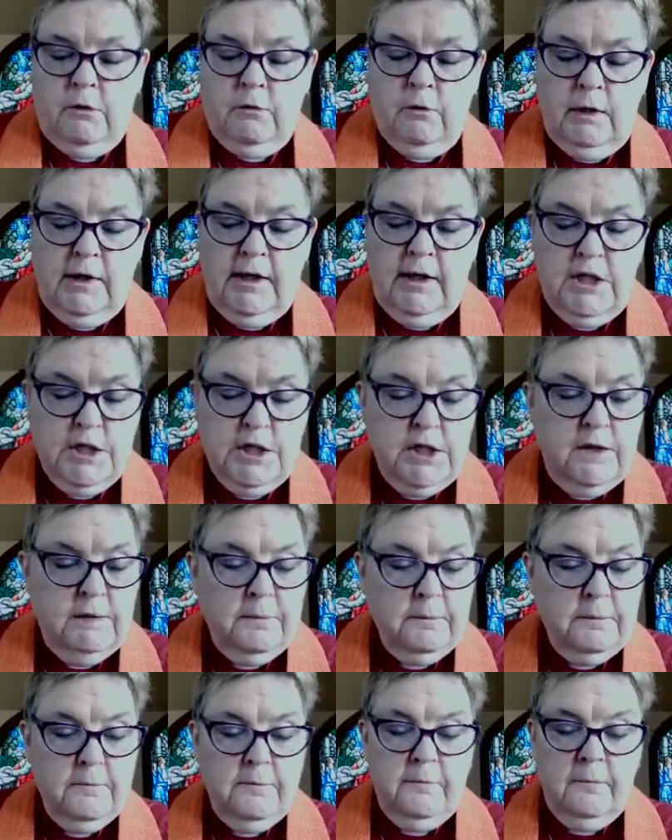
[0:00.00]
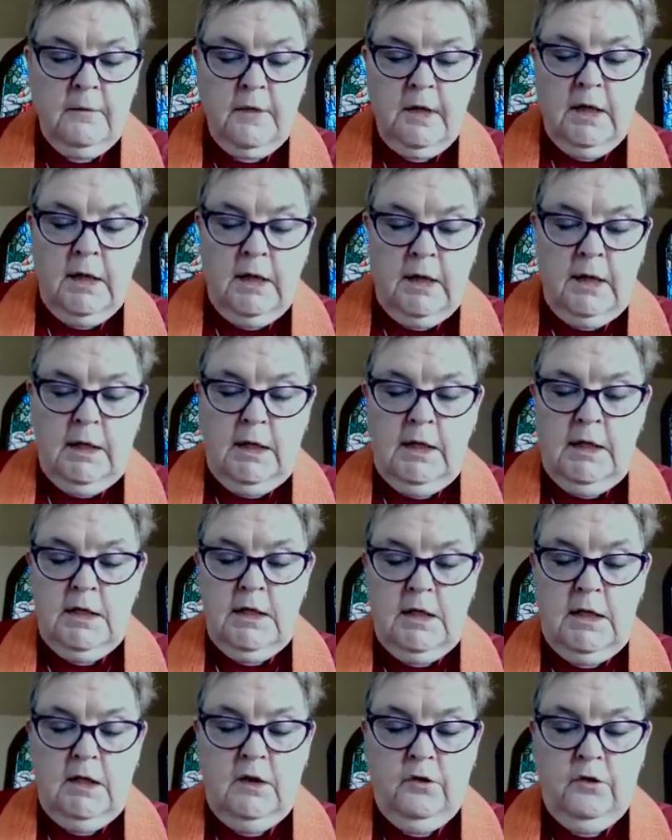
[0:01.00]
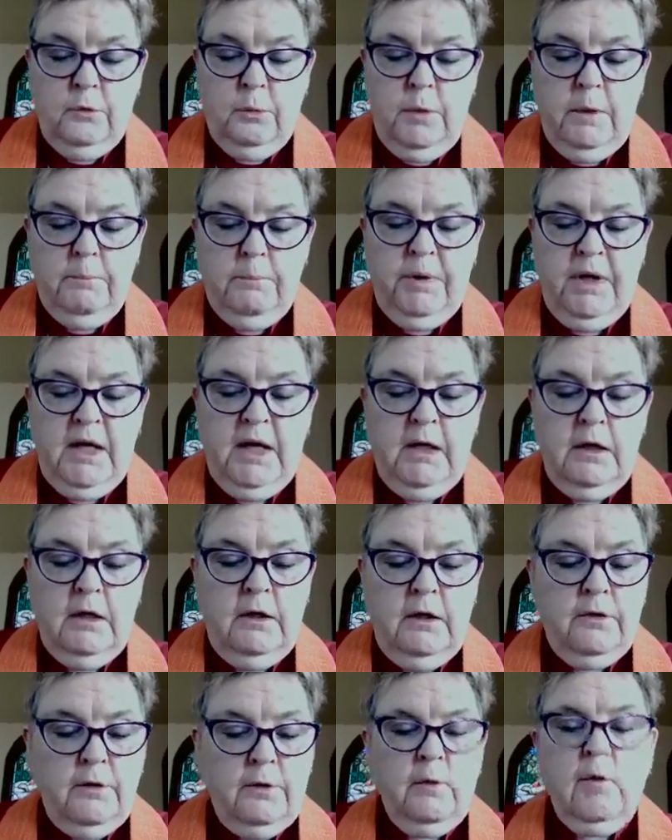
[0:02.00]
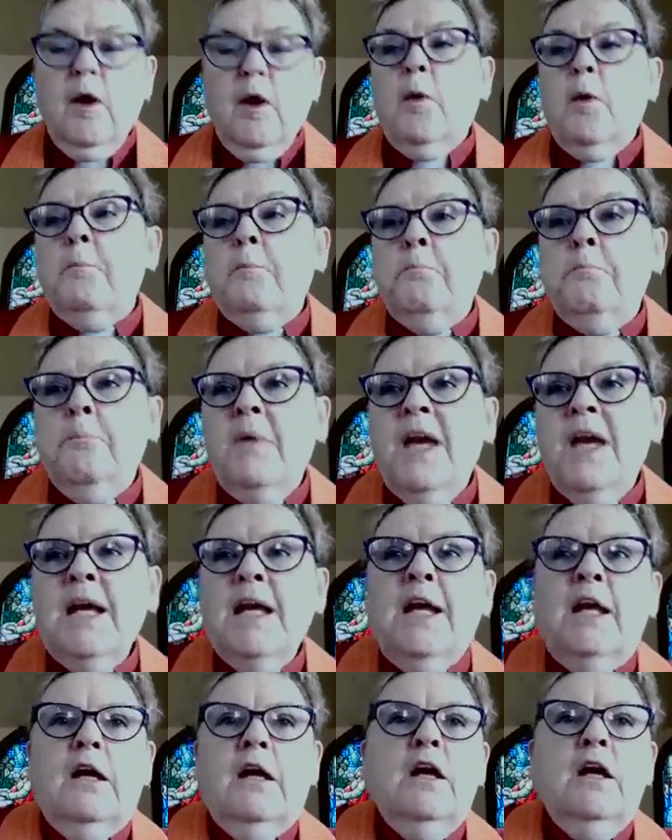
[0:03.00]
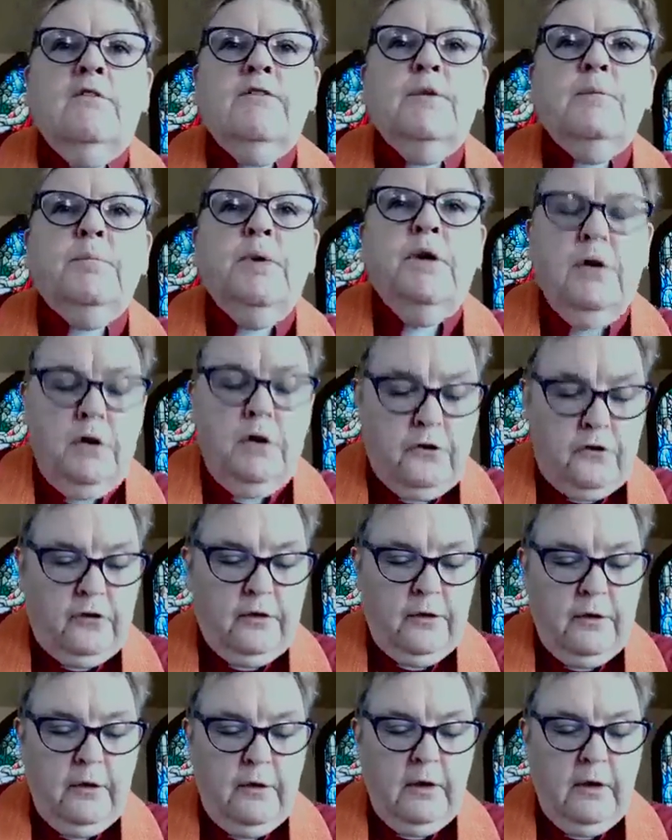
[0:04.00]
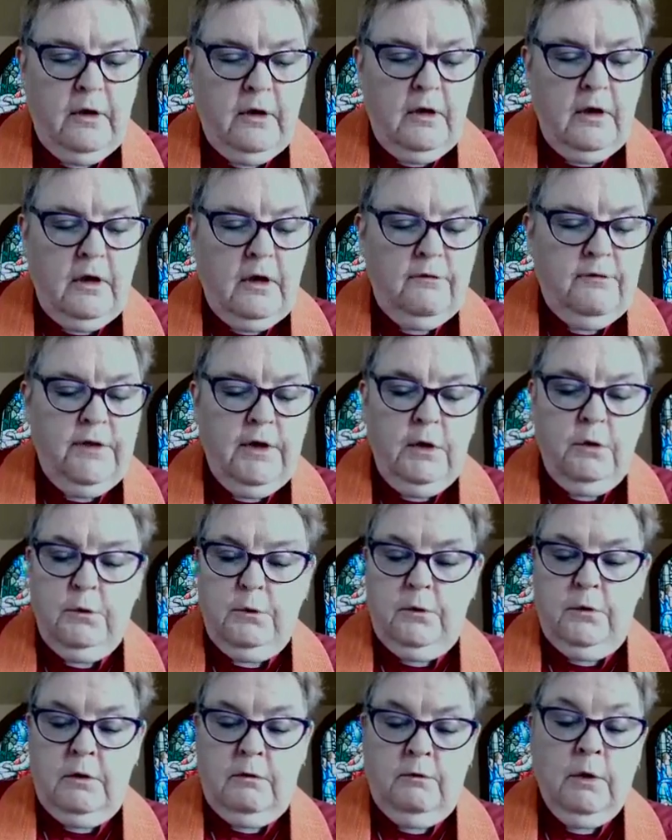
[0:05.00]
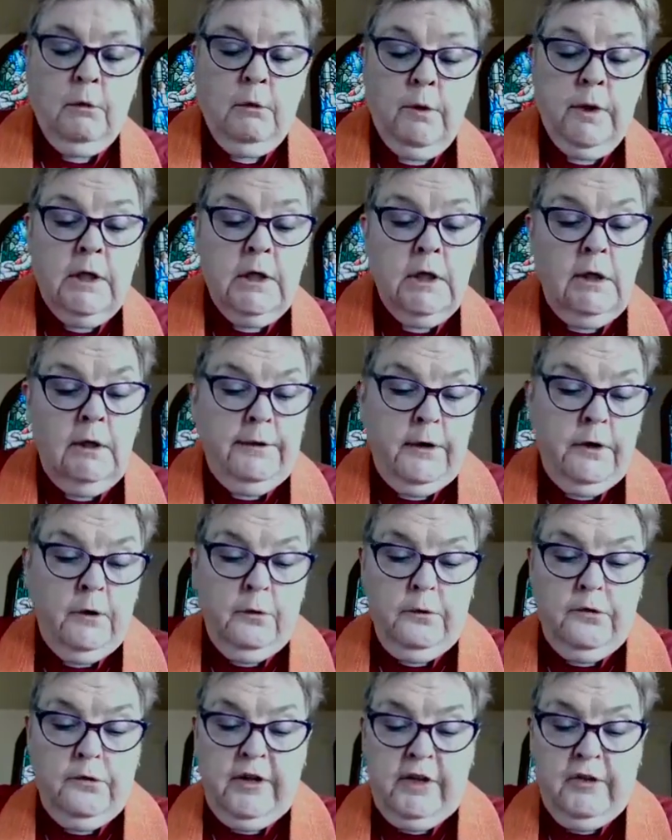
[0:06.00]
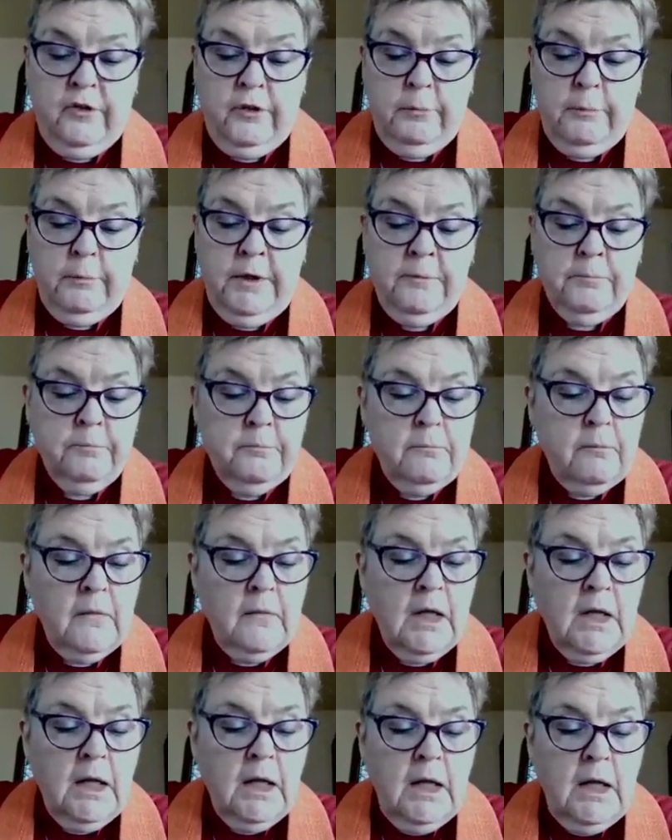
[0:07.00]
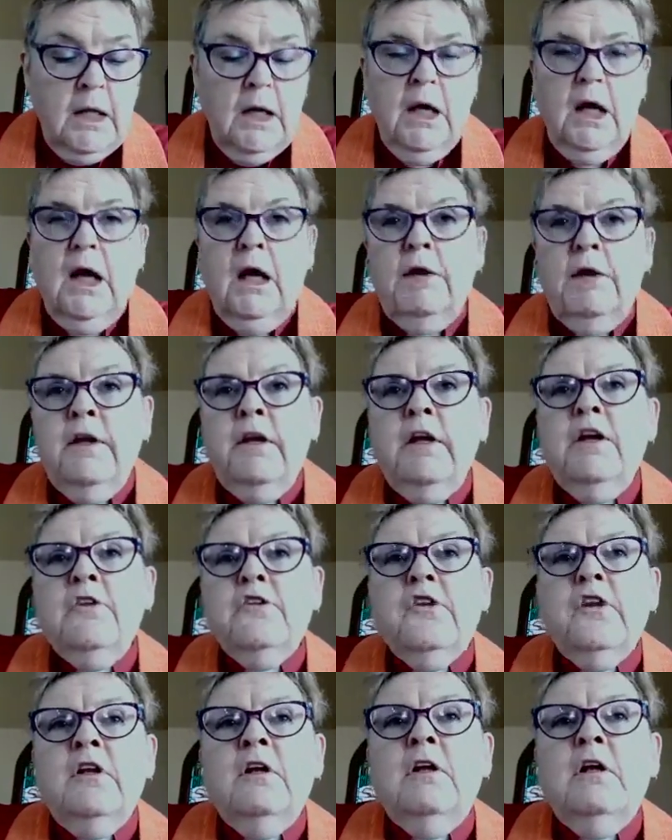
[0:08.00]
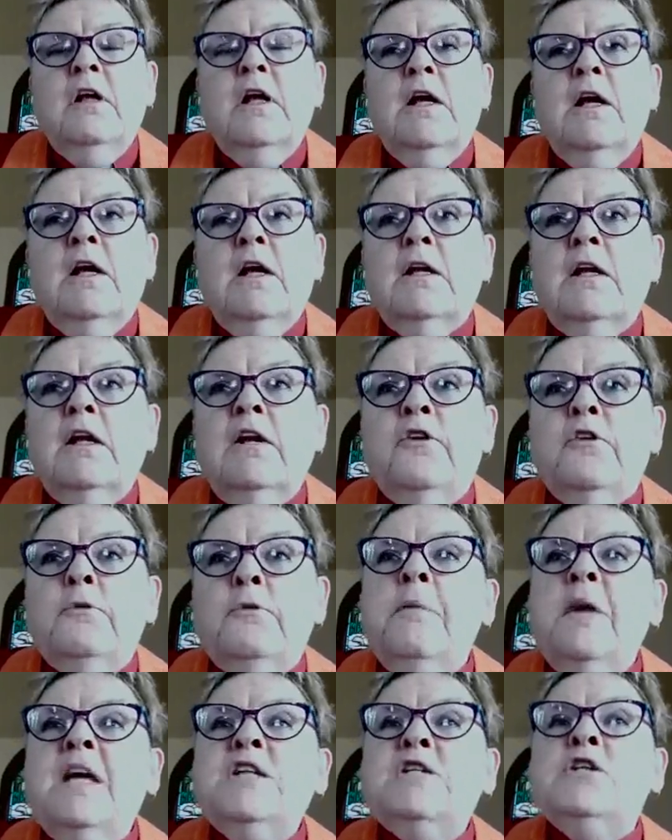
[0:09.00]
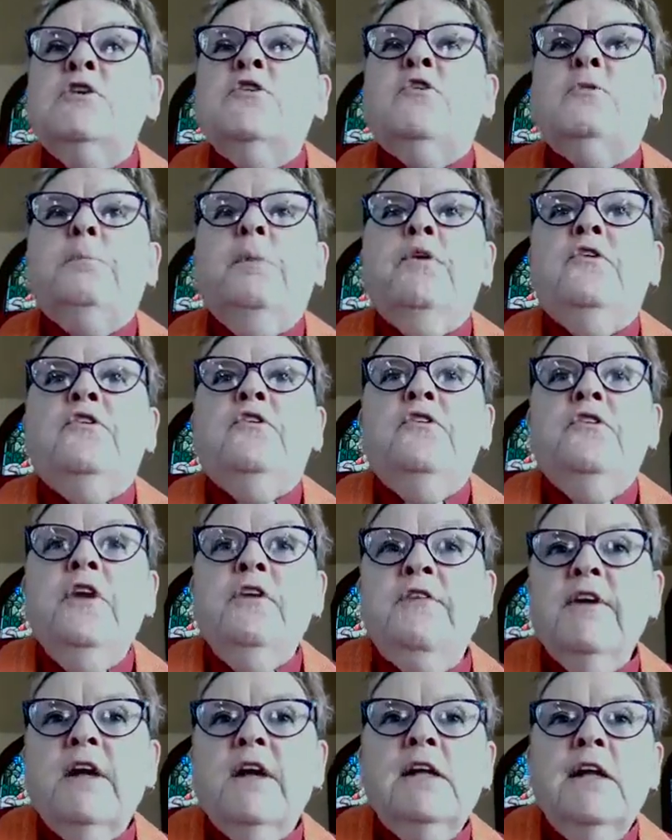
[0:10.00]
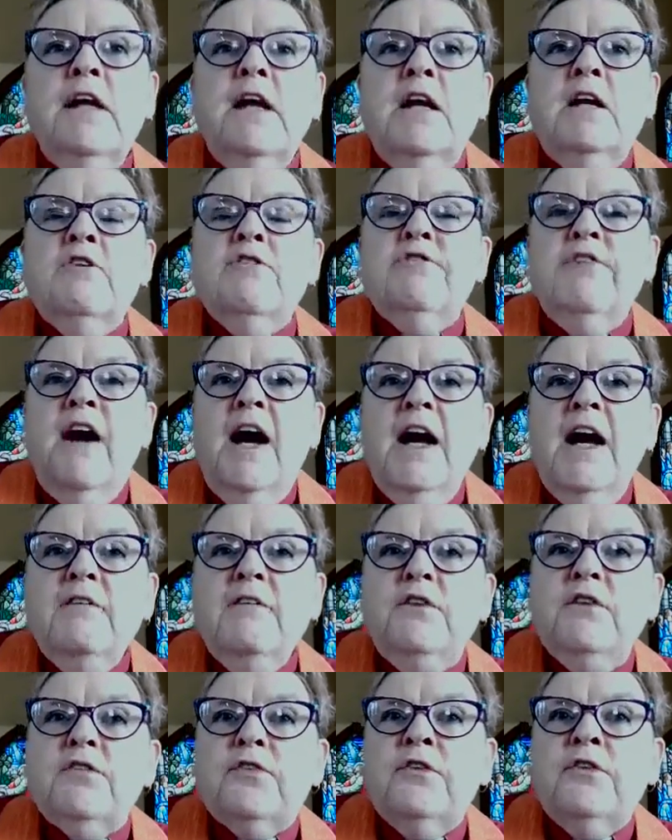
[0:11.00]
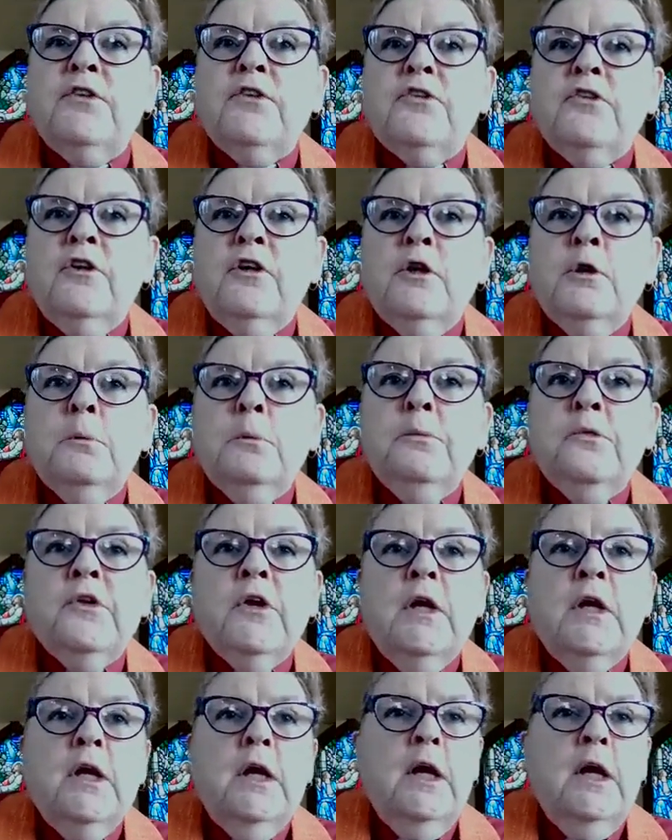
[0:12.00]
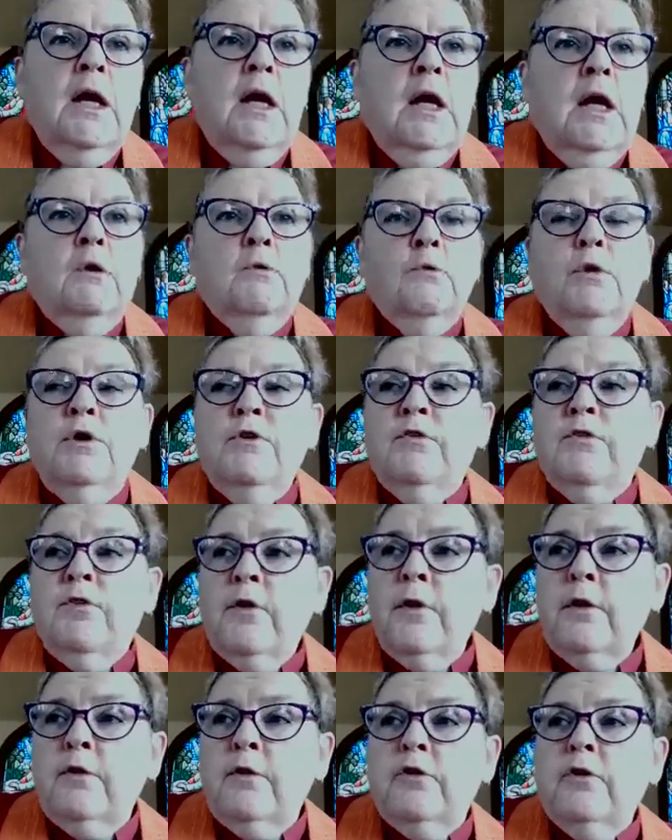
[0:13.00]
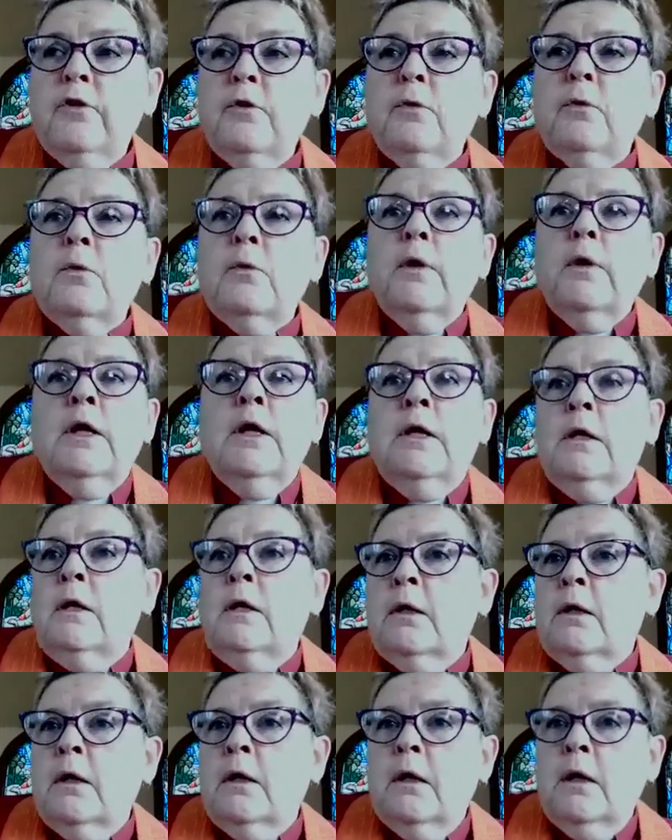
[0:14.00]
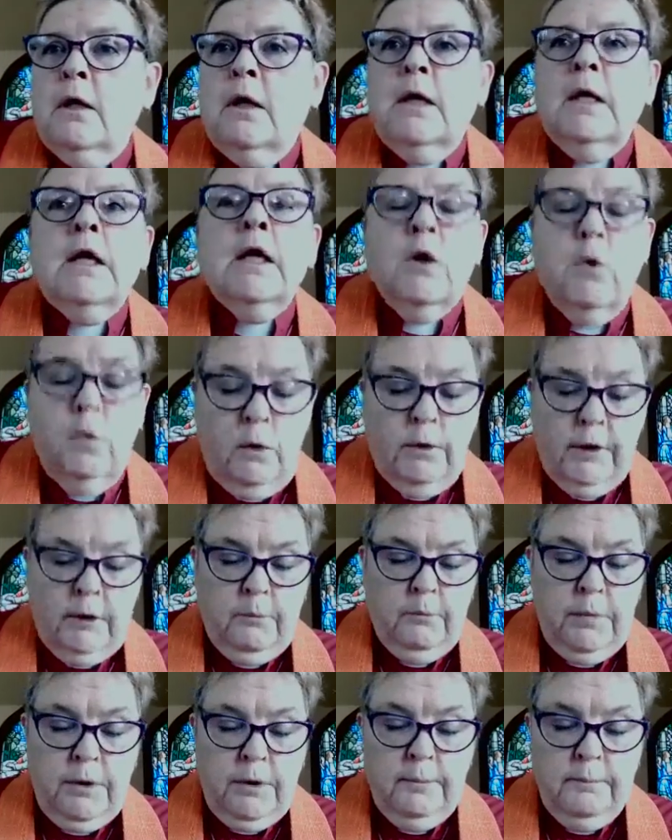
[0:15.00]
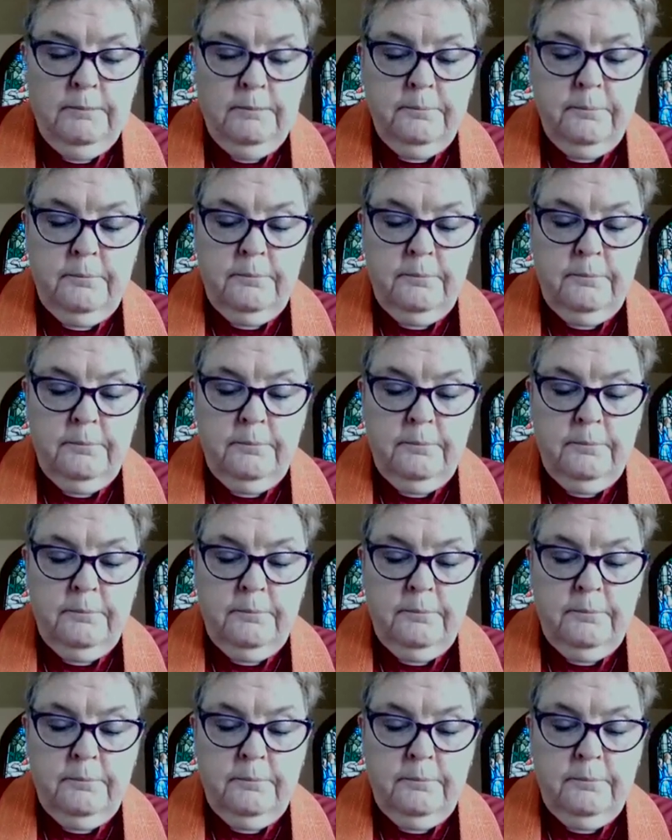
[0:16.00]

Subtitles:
and religion. It is repeated throughout many of the books of what we call the Old Testament. It's mentioned specifically in 5 different Psalms and referred to in an equal number.